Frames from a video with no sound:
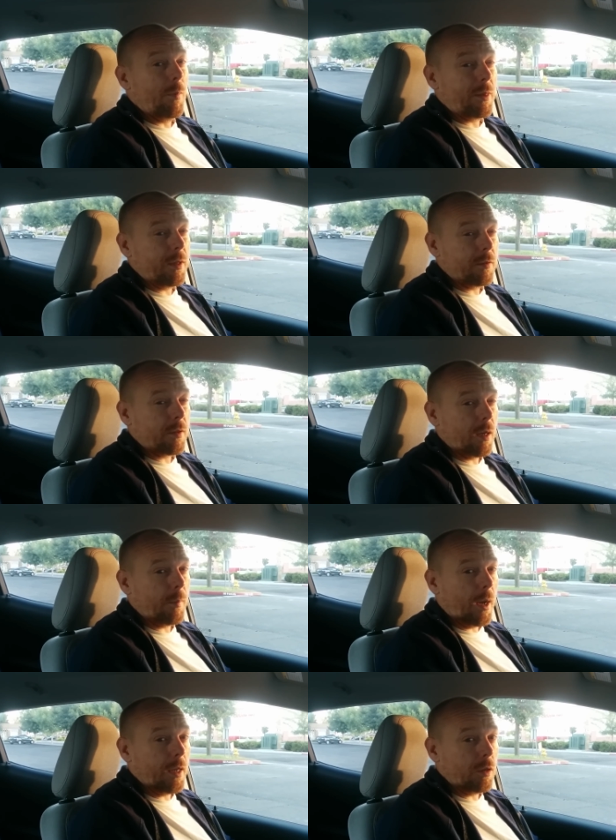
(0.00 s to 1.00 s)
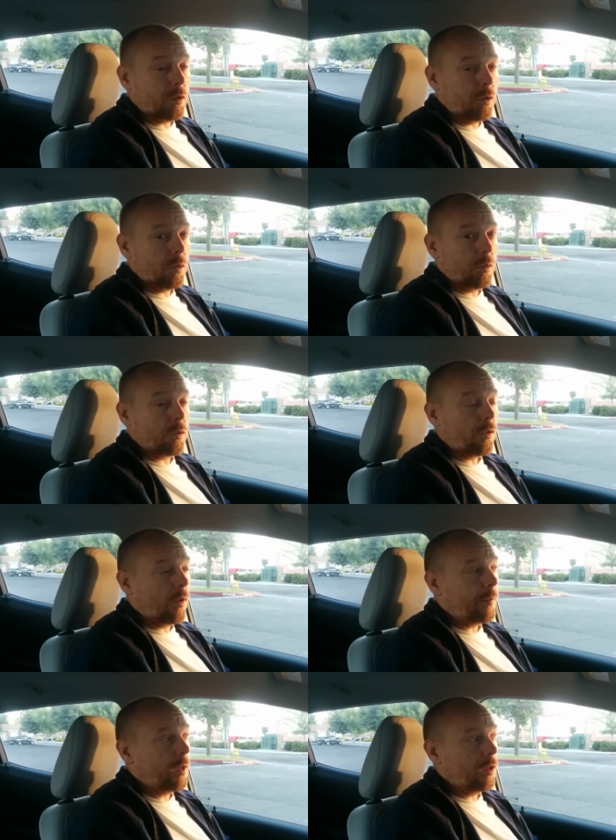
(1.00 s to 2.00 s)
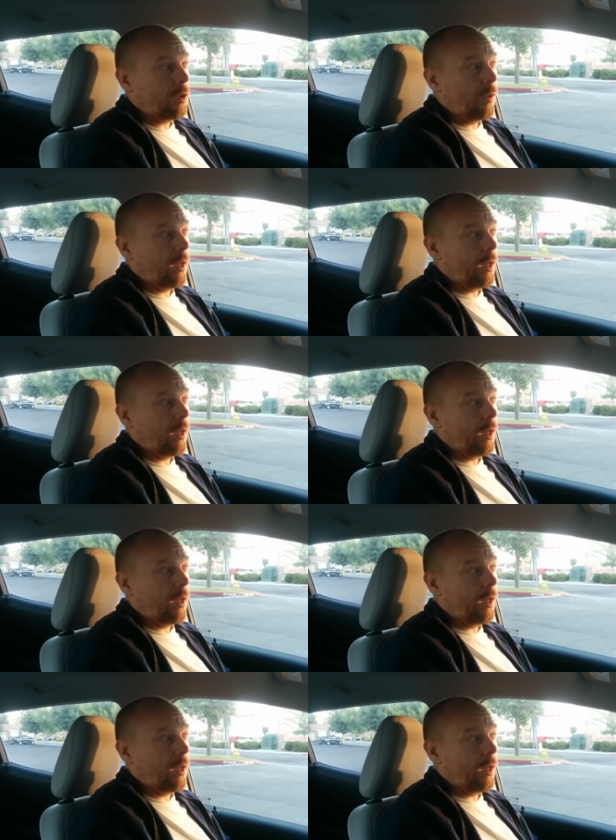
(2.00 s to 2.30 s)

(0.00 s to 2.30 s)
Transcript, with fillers: But this time I do. So I'm going to go